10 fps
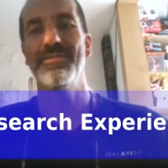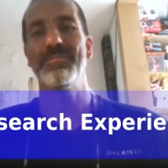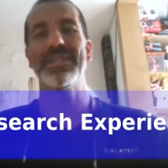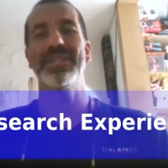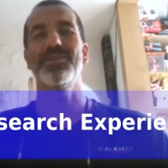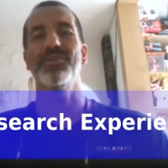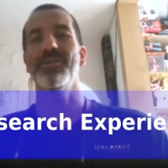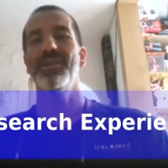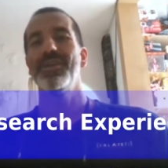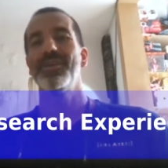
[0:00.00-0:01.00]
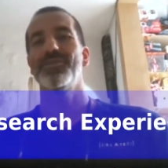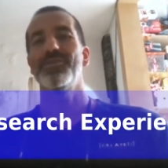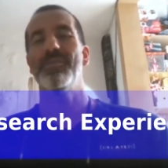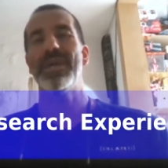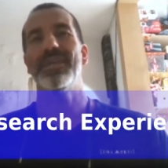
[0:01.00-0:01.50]
basically, so
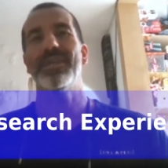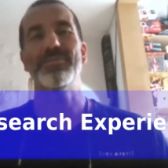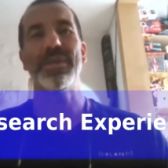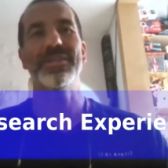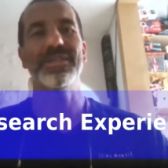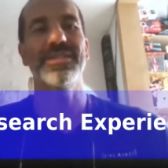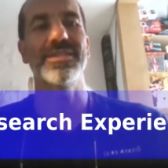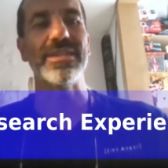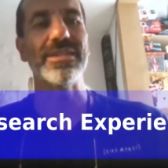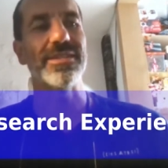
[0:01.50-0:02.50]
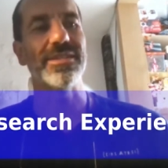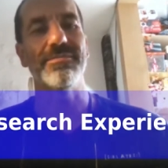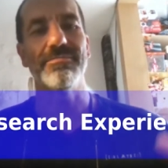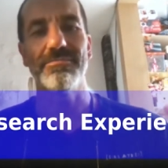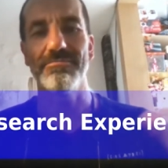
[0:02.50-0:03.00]
so my expertise is
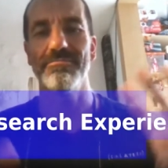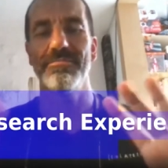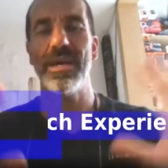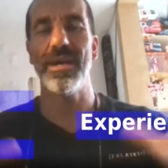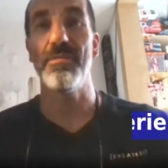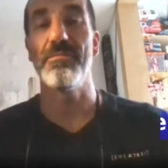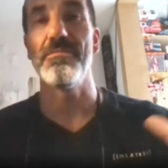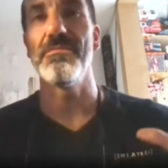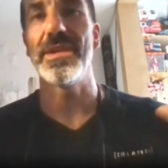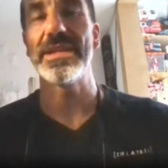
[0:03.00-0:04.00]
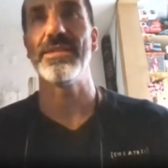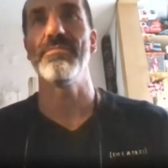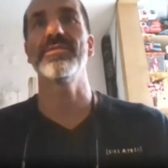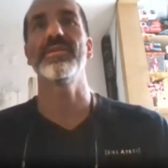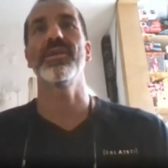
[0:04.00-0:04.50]
in um, let's say
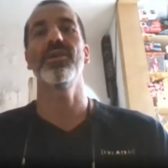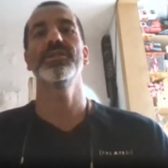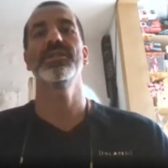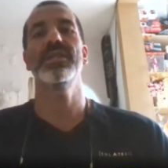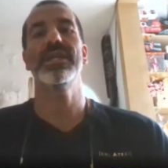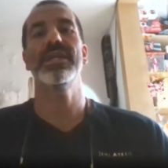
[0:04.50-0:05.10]
mountain ecology,